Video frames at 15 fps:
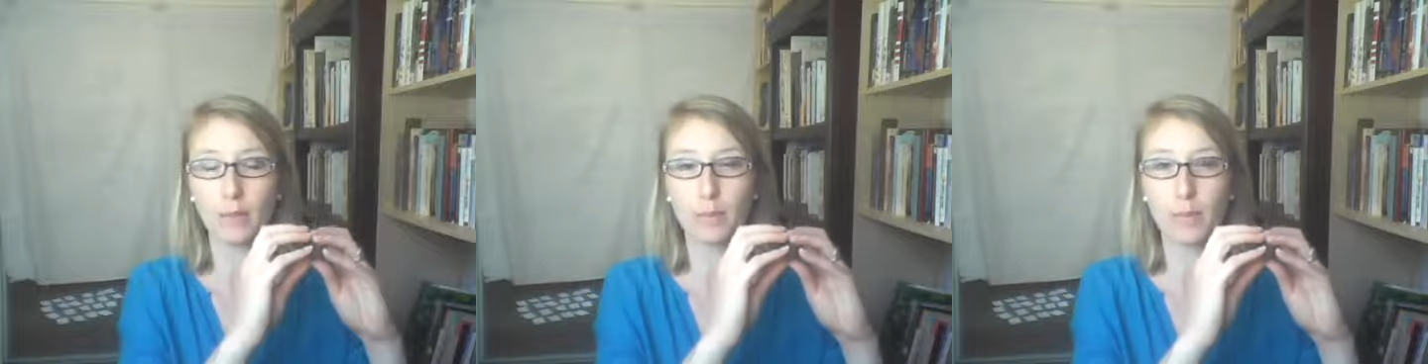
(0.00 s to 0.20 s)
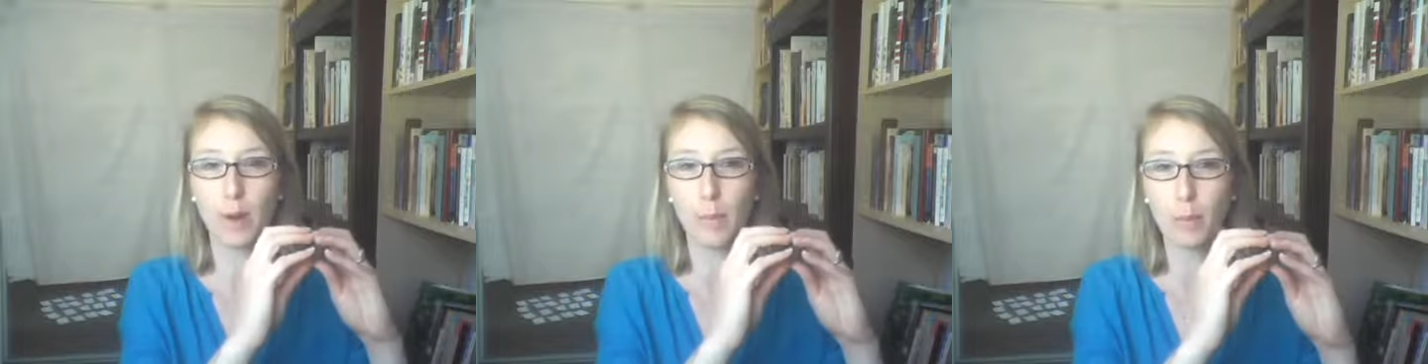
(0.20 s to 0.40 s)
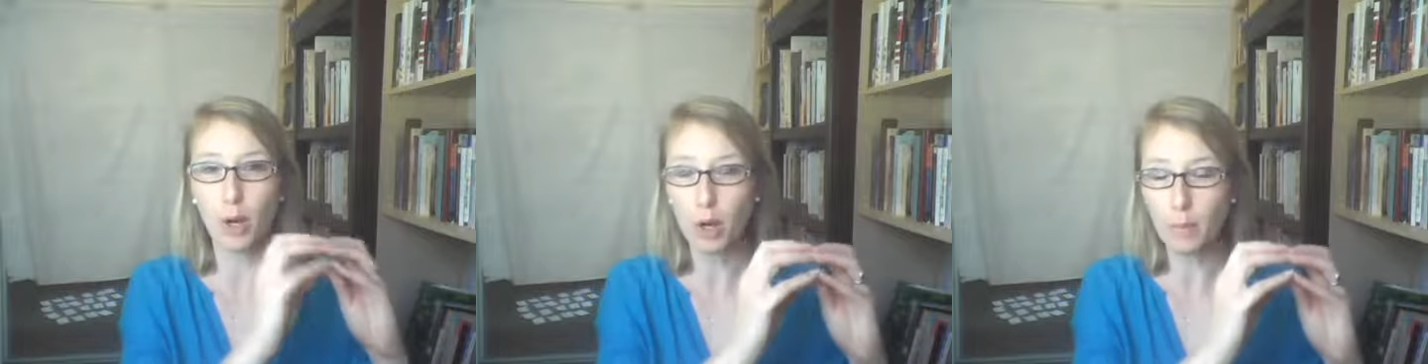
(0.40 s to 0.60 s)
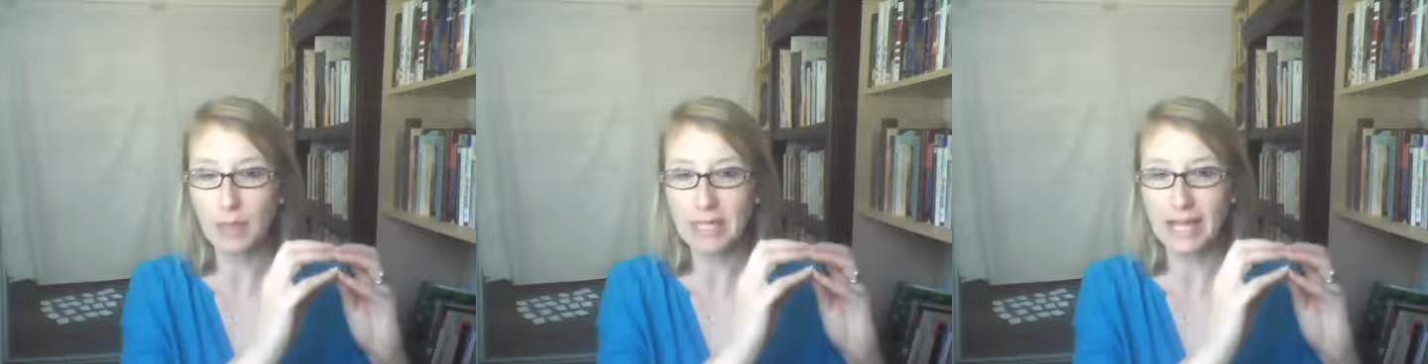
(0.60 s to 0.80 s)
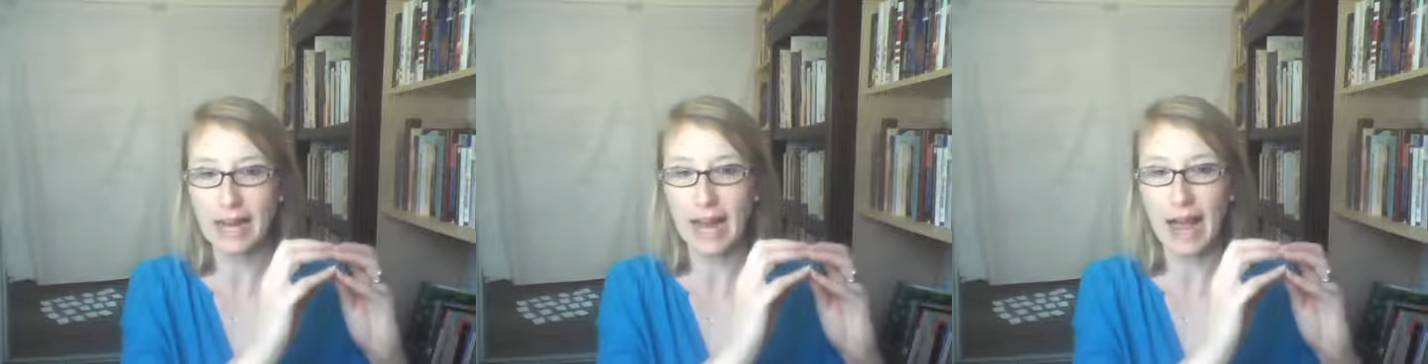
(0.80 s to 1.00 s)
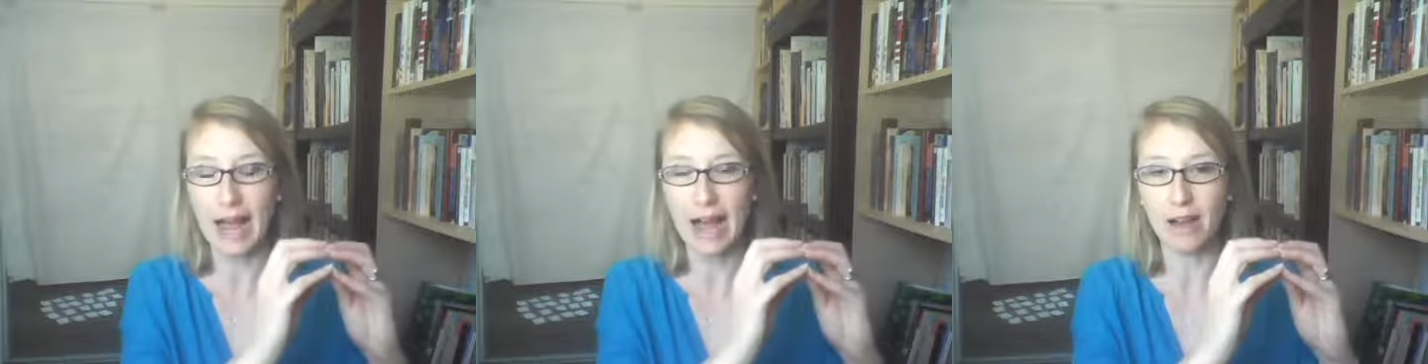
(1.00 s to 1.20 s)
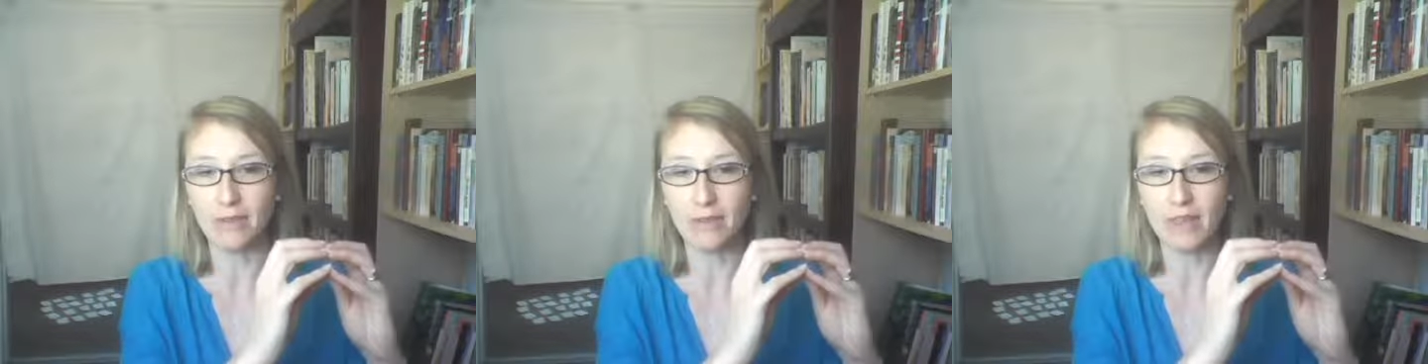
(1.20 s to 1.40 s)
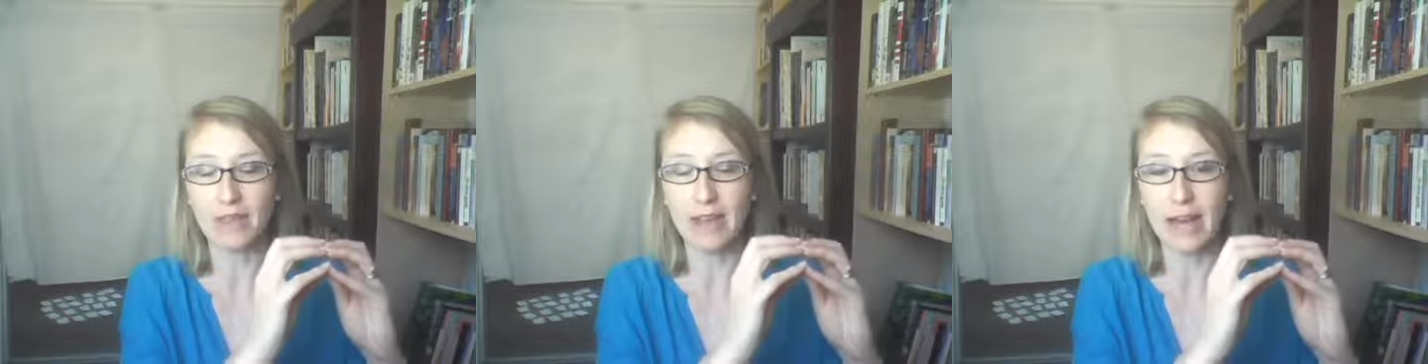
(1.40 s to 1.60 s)
a purpose I have,
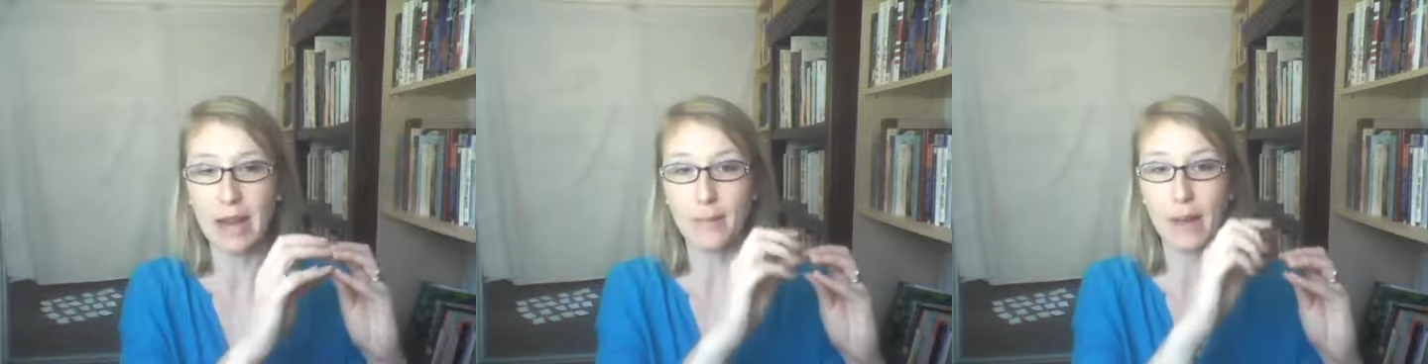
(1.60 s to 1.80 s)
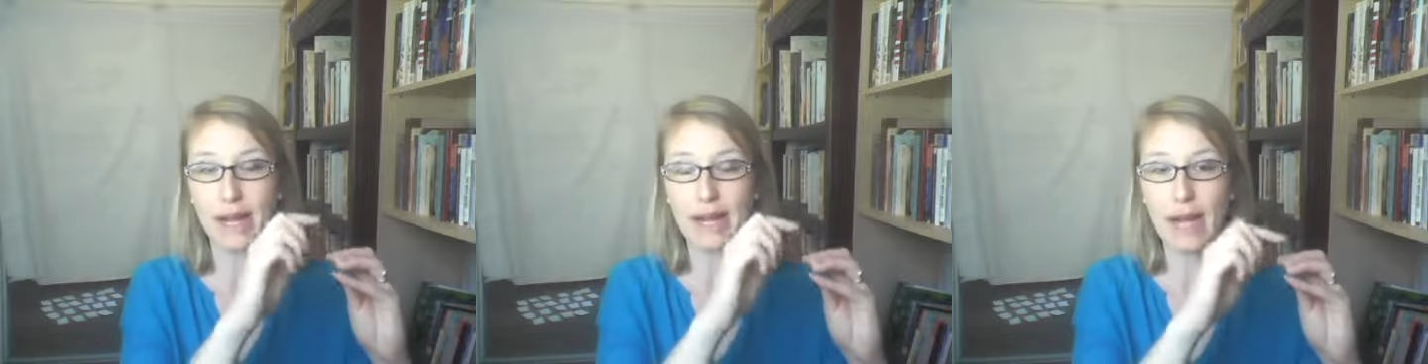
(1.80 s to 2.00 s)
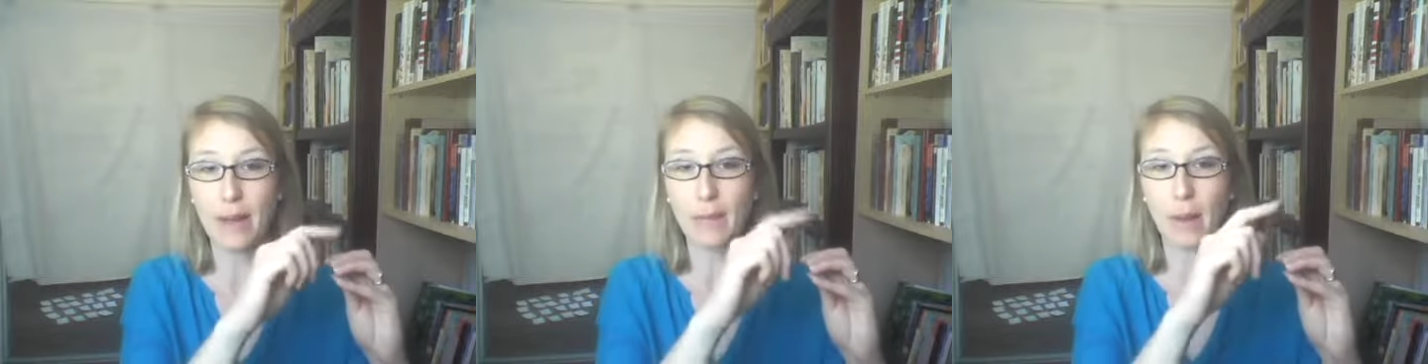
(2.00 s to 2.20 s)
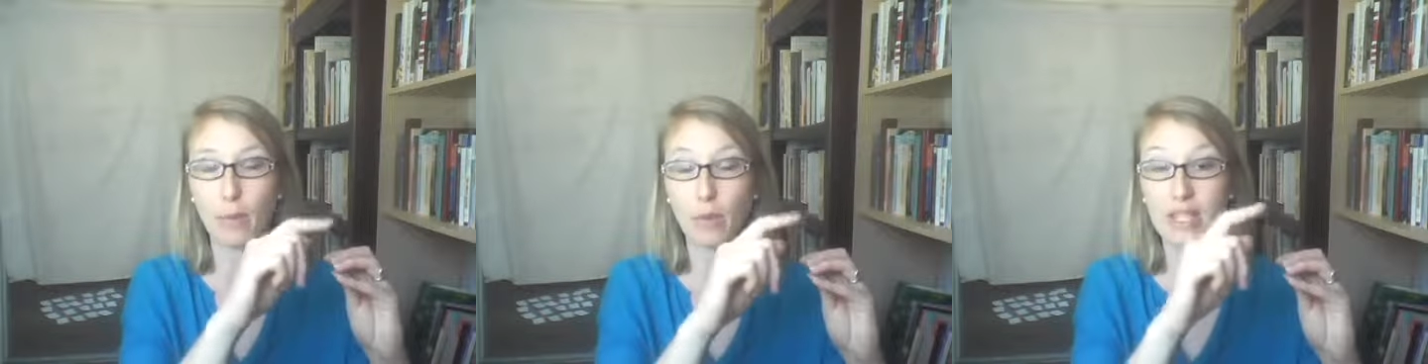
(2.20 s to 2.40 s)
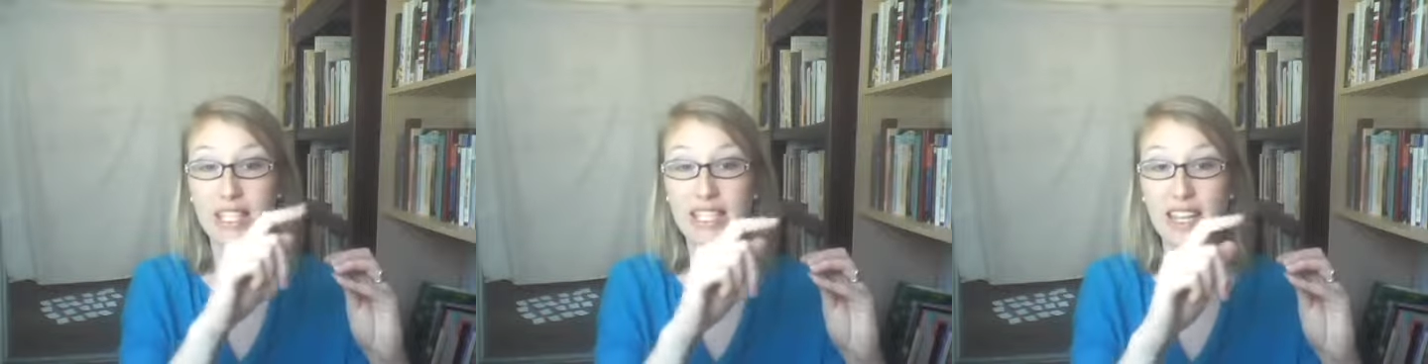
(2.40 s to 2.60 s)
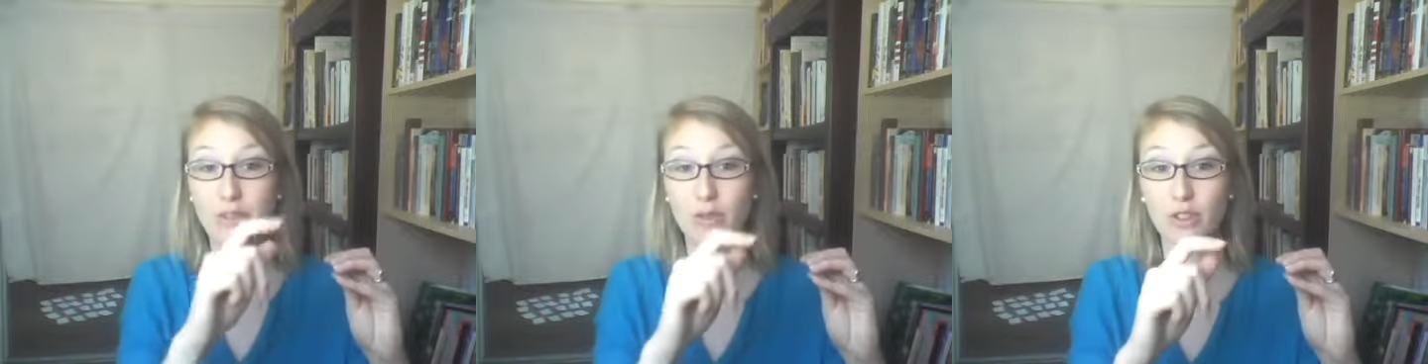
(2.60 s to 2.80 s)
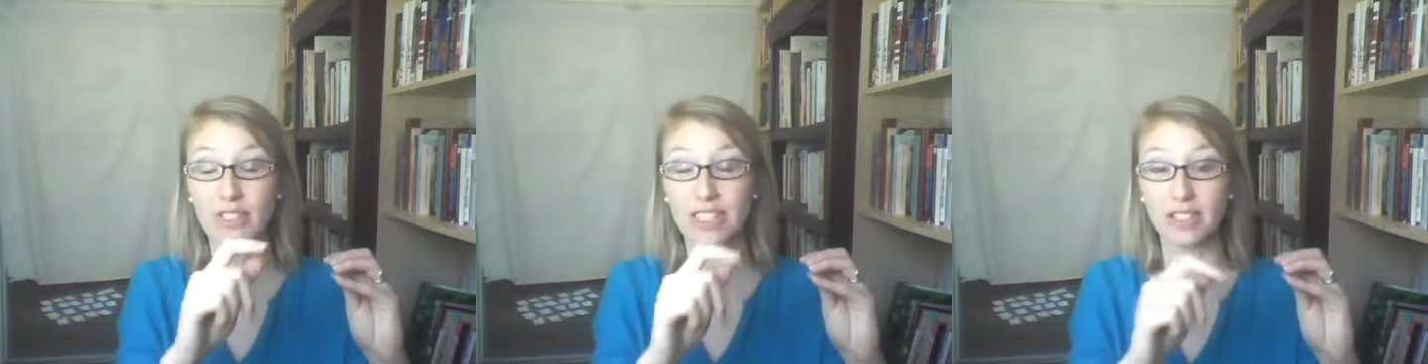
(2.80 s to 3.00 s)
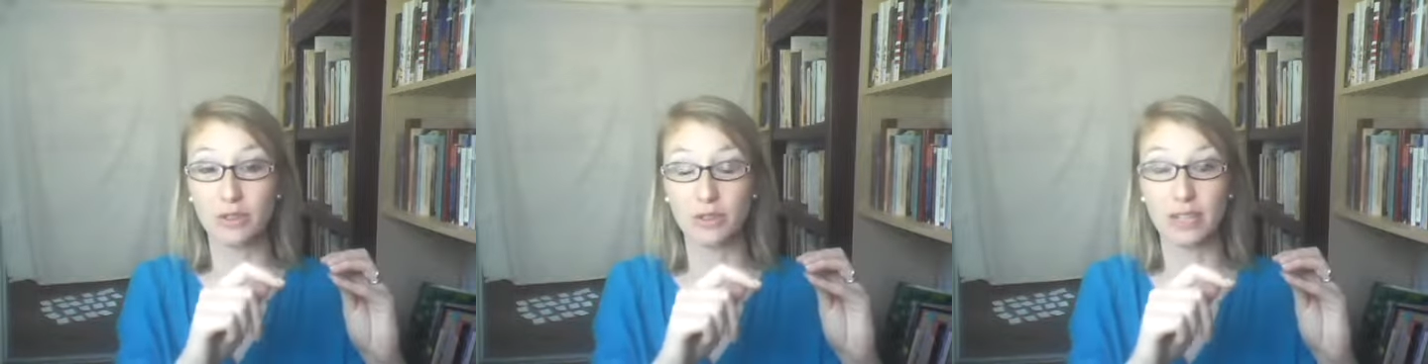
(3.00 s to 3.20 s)
then I might come up with several
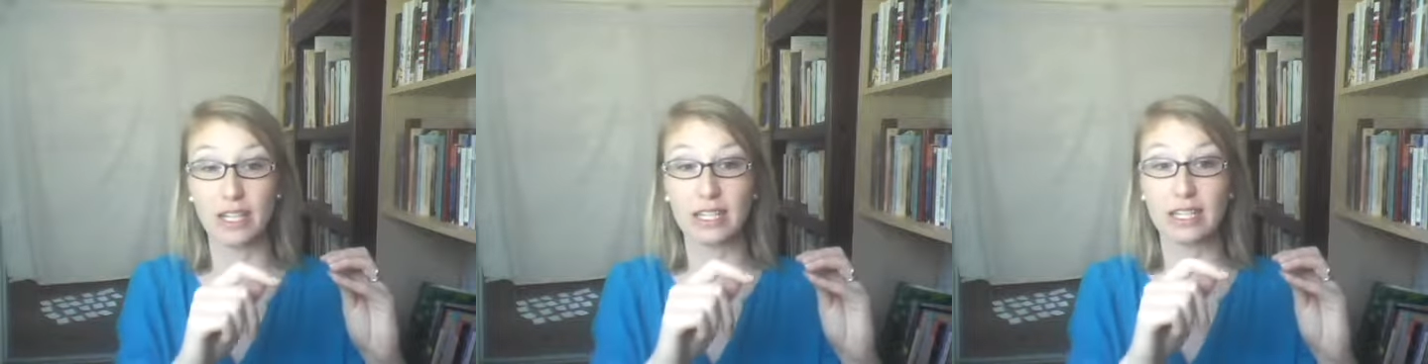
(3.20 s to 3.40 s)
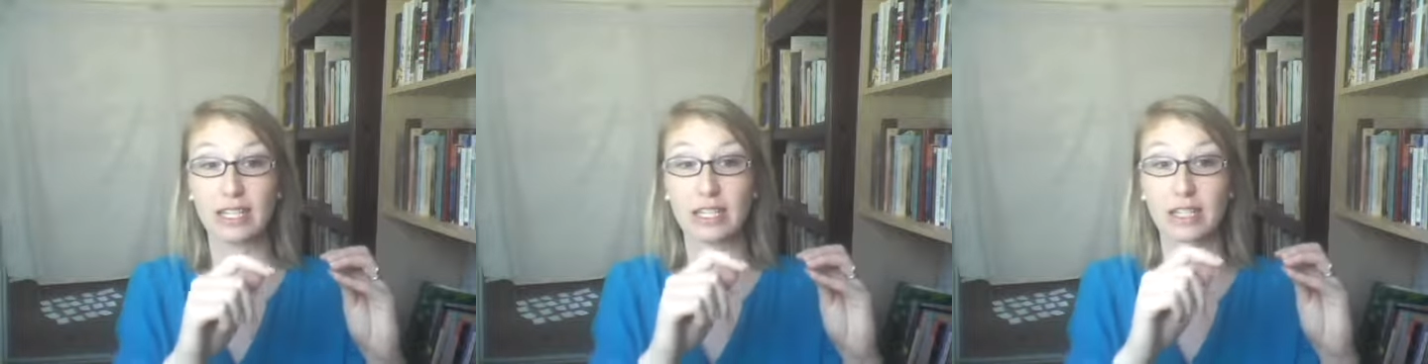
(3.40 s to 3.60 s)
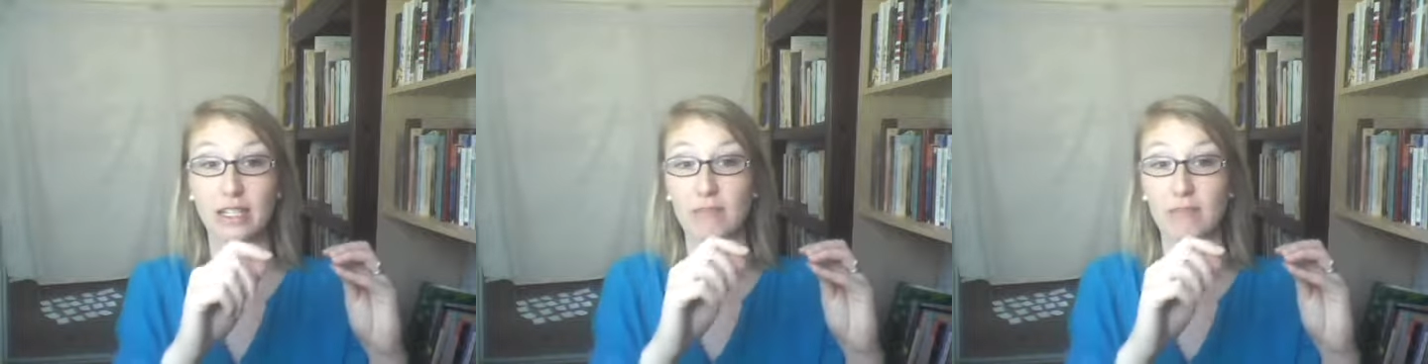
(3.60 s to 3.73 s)
different